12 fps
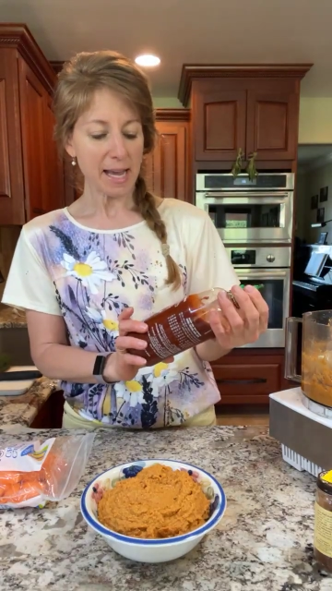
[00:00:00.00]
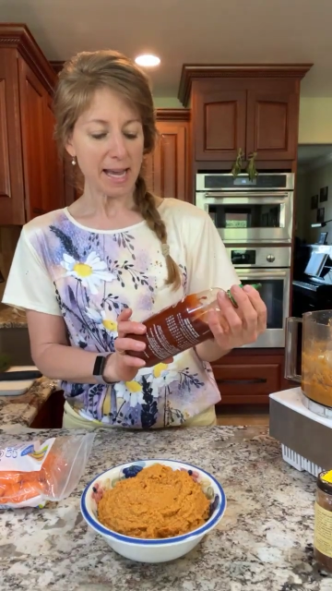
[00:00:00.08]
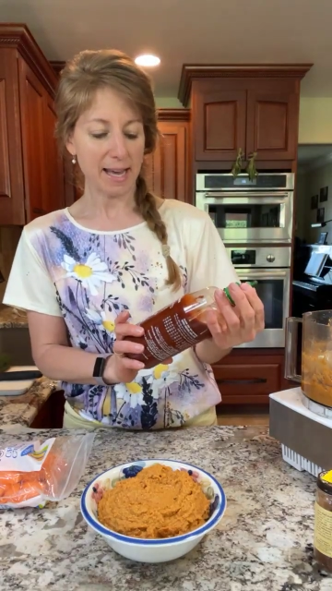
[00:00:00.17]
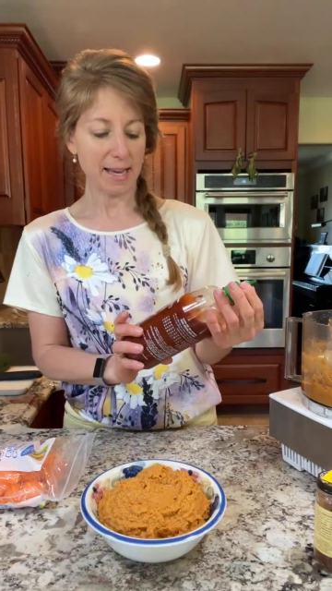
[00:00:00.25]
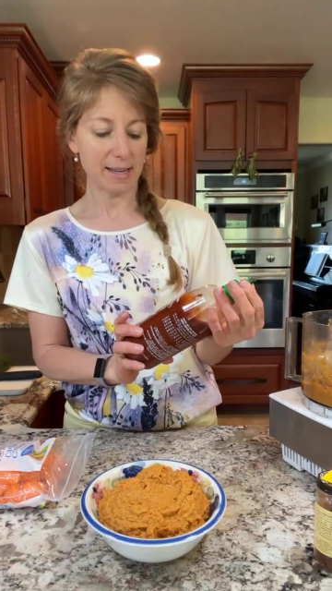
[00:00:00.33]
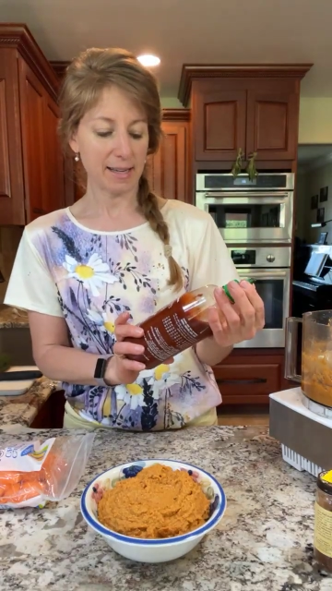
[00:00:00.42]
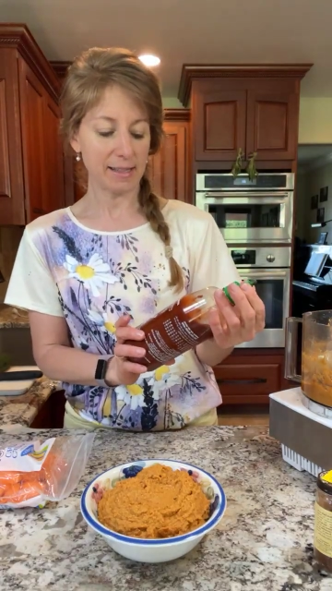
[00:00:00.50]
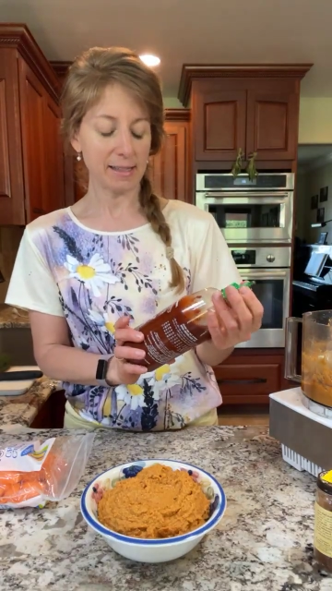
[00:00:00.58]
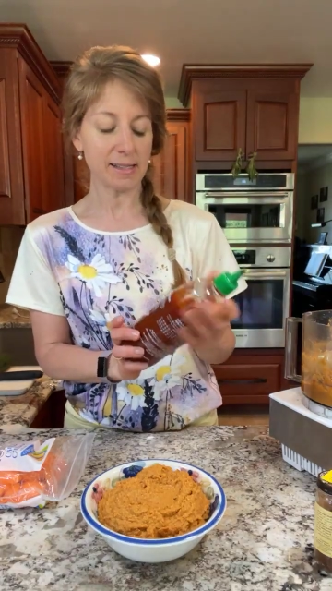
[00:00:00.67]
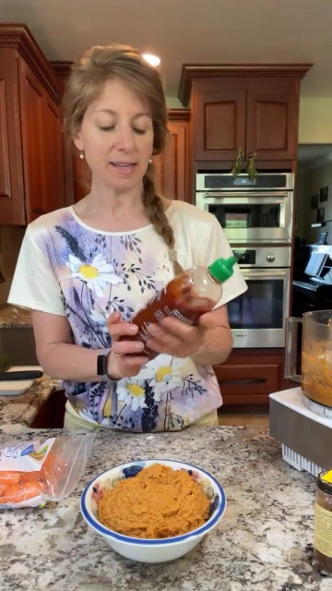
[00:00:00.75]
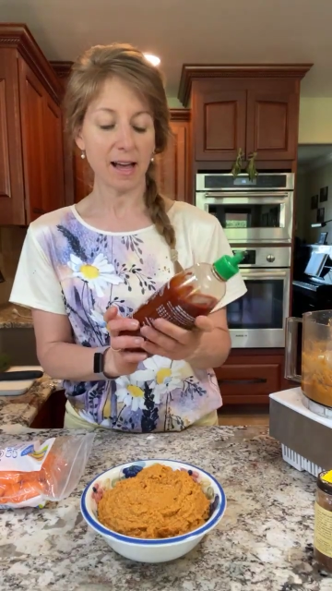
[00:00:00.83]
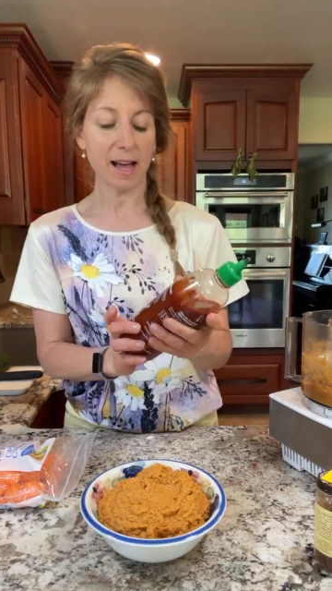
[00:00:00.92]

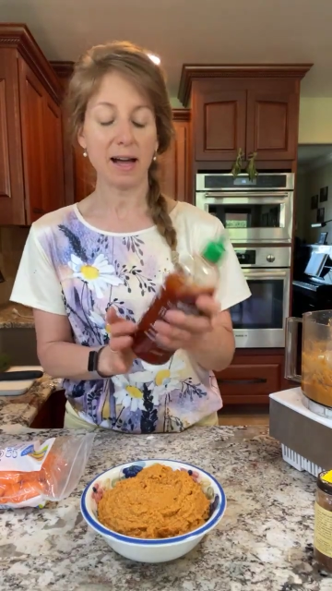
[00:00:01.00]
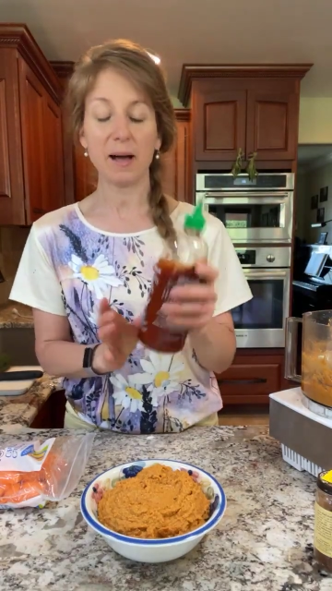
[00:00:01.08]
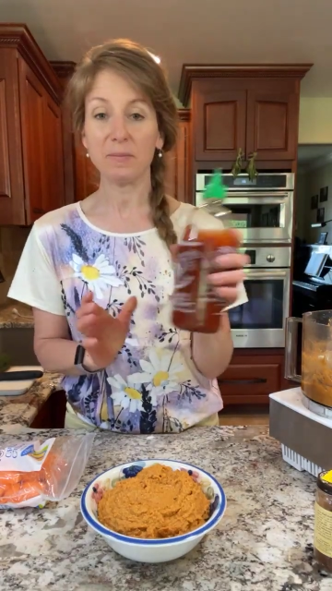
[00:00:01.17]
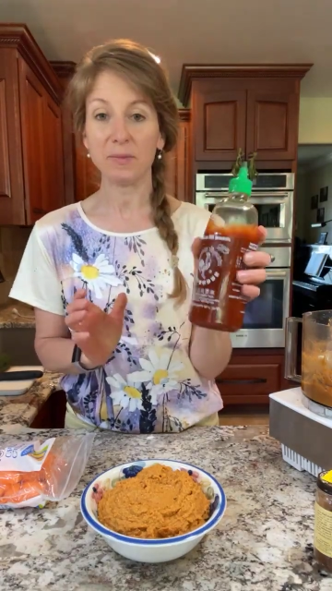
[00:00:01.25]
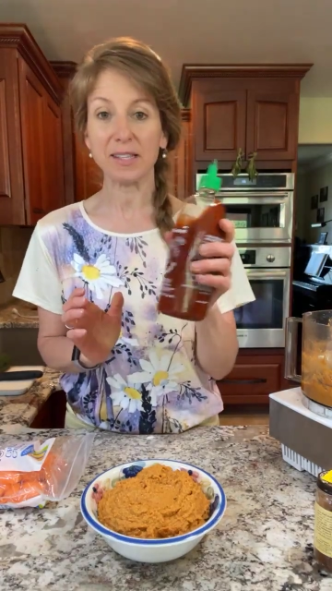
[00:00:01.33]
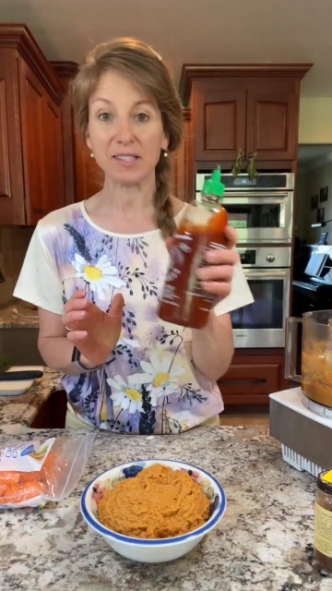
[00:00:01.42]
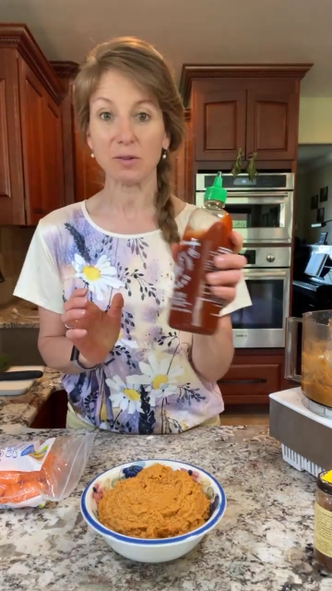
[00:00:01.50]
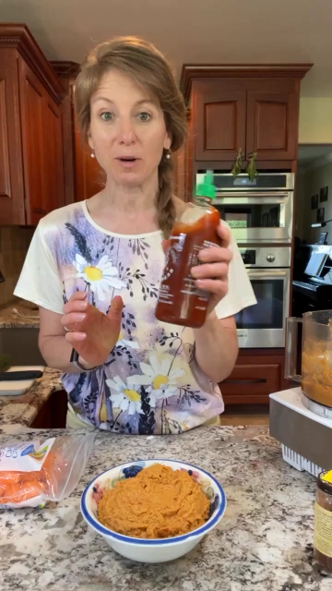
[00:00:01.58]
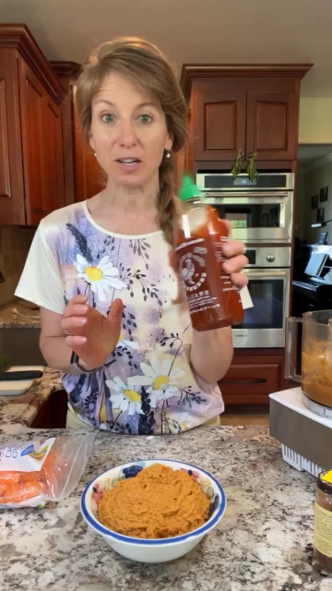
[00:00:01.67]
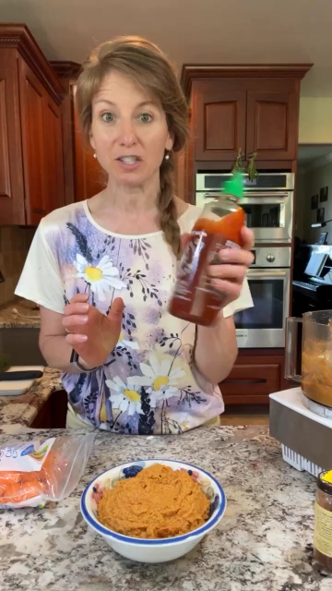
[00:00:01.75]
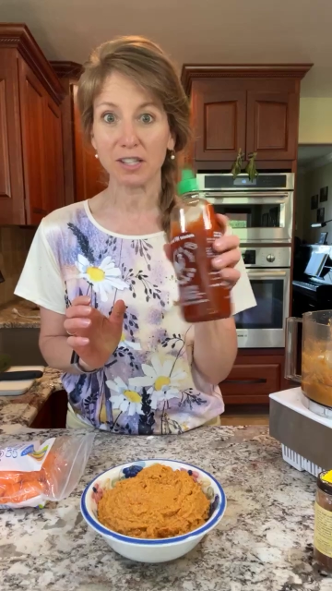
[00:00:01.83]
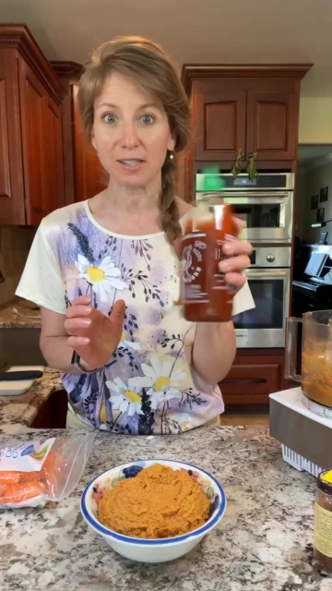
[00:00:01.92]
is the
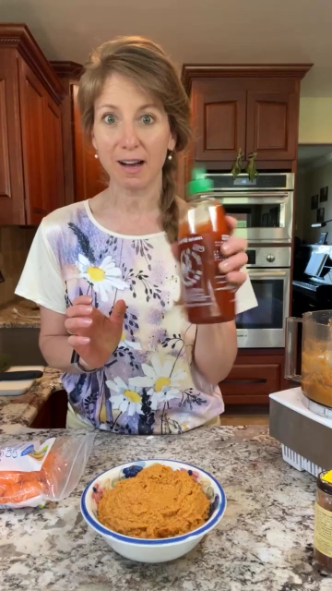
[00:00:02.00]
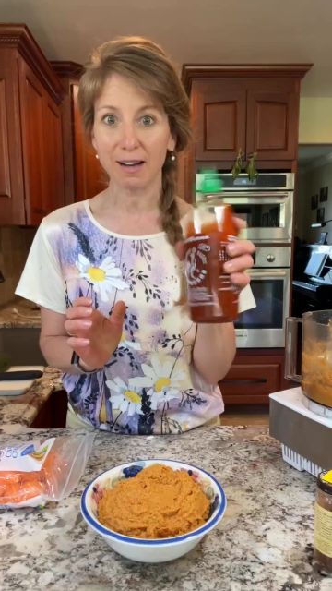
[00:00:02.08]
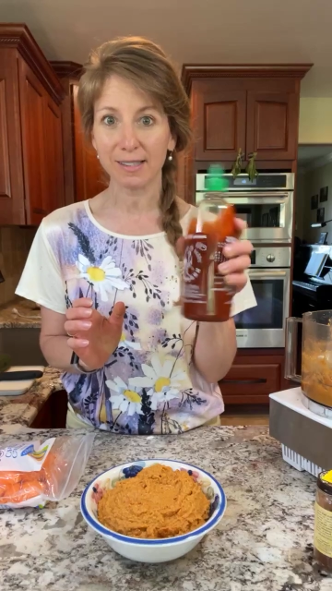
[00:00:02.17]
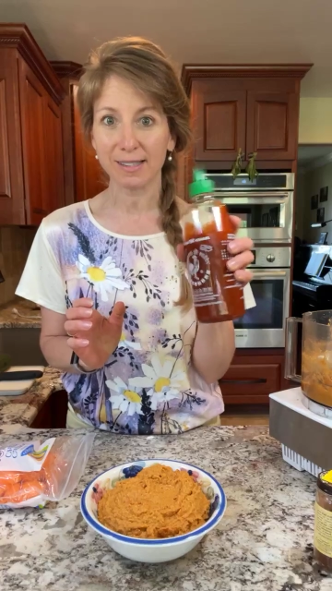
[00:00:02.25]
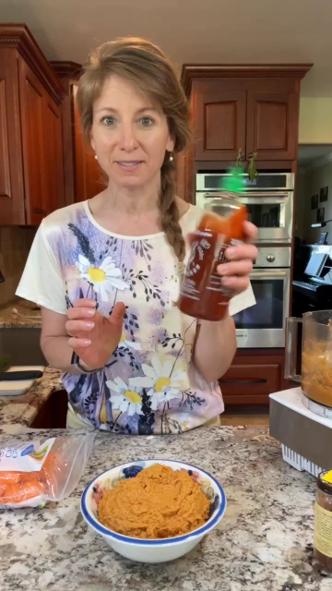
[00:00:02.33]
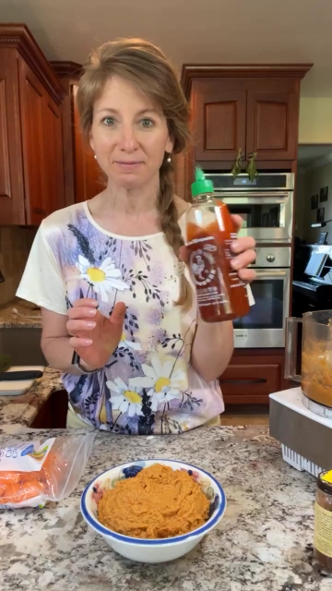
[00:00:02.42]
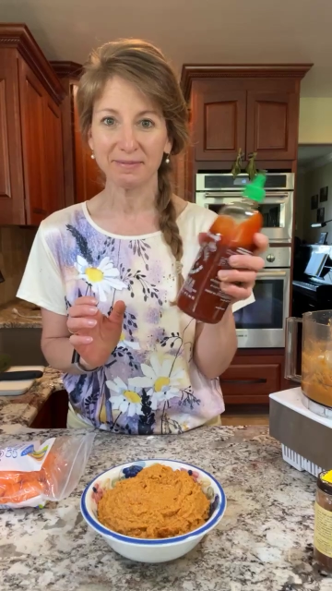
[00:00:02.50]
sriracha sauce.